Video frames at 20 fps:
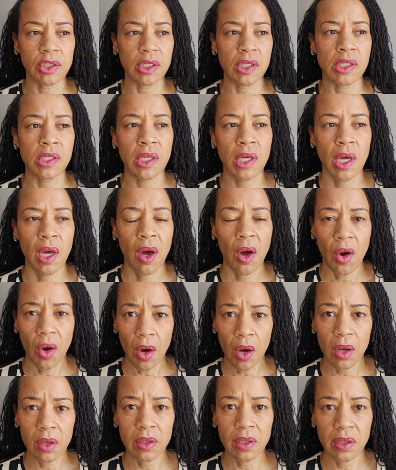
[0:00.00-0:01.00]
just
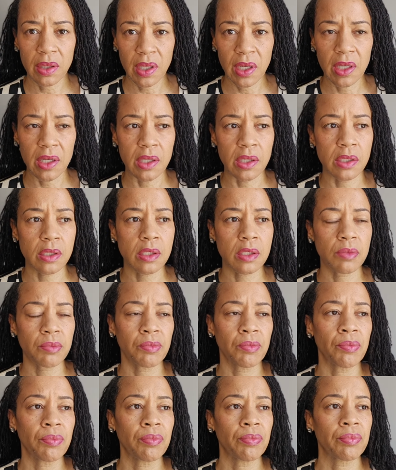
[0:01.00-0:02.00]
all the things.
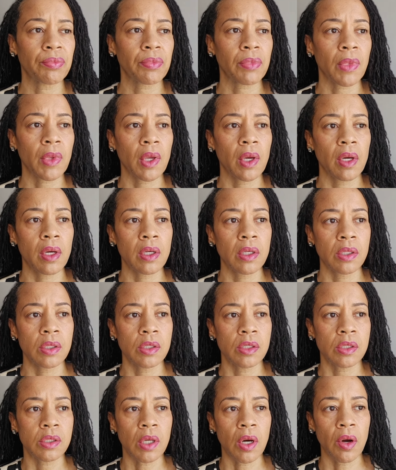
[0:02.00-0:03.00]

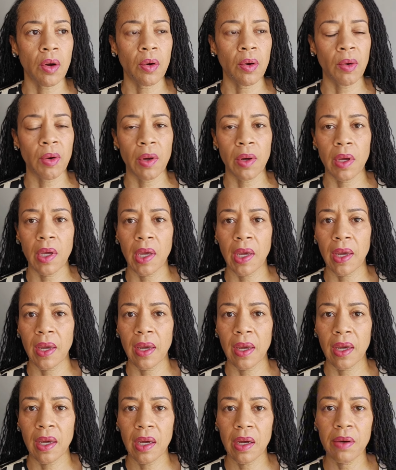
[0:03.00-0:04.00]
So
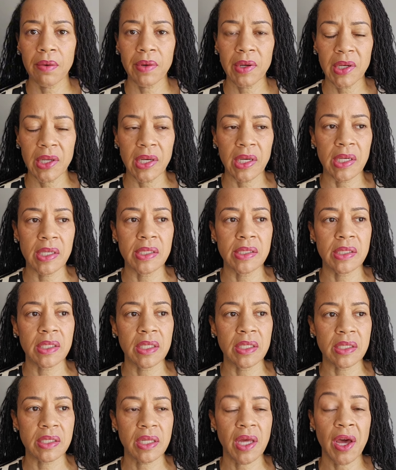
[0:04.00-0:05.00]
here it is.
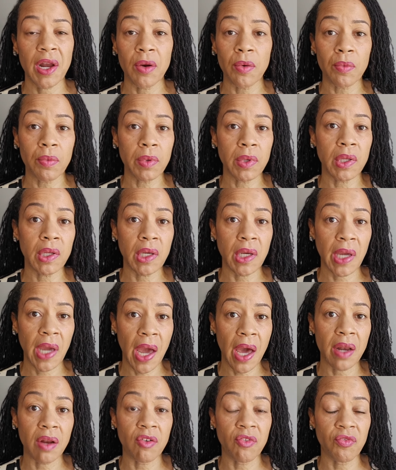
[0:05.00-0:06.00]
Instead of really
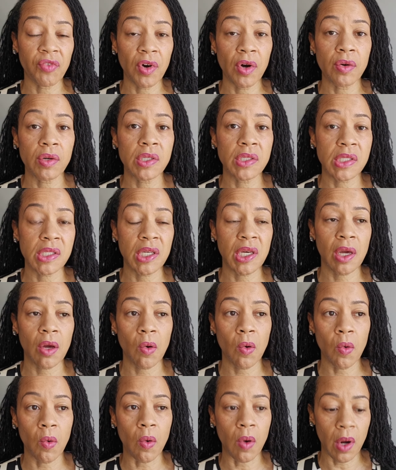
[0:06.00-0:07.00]
kind of focusing
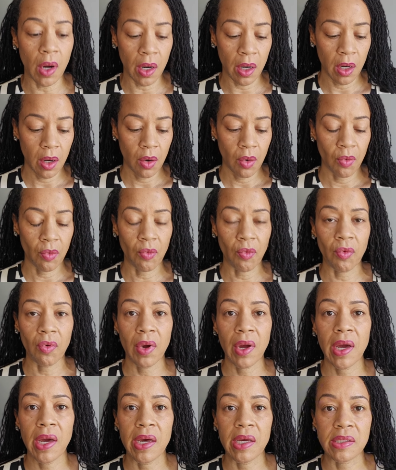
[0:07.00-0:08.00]
on
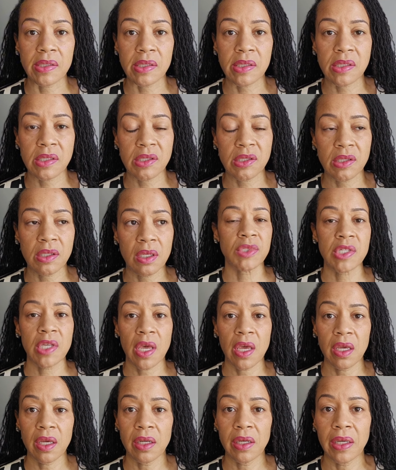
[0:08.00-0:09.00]
rest,
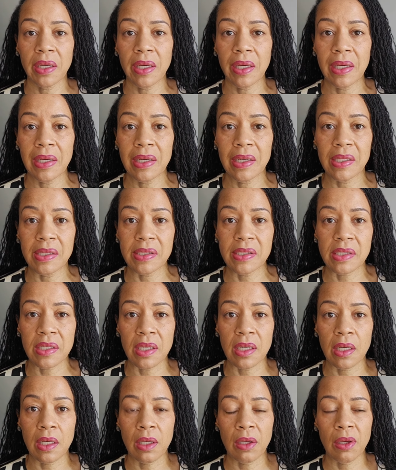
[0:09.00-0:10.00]
taking it
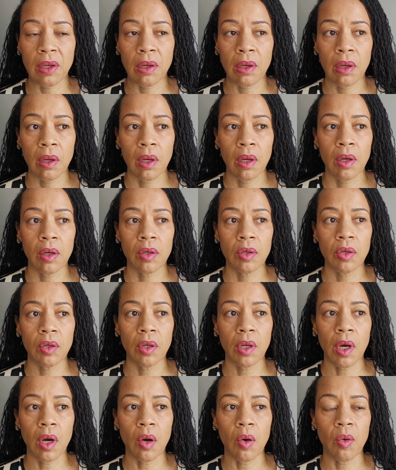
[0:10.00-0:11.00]
easy,
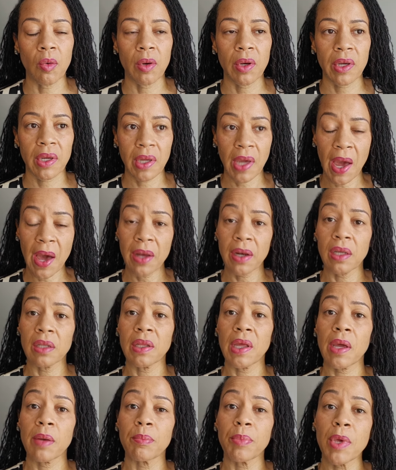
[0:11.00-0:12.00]
kind of
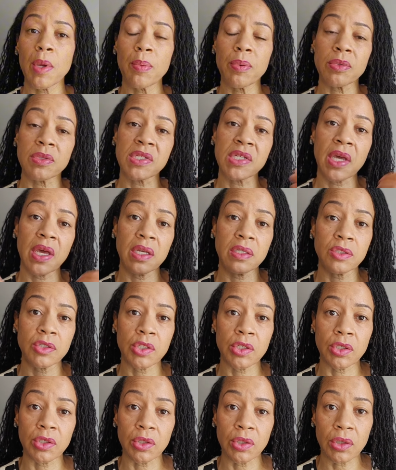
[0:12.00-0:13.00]
letting people tend
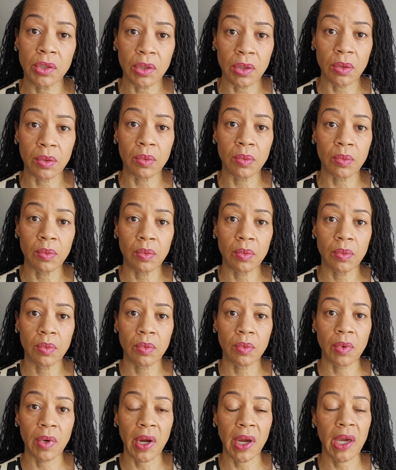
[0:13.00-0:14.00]
to you,
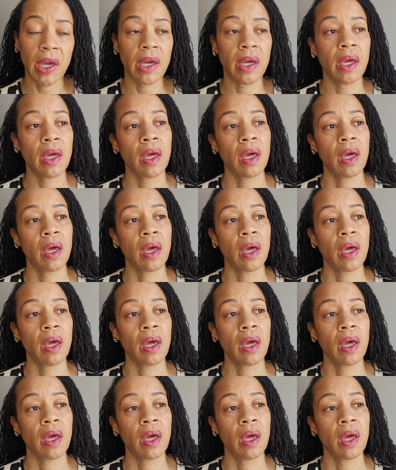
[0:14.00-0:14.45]
right?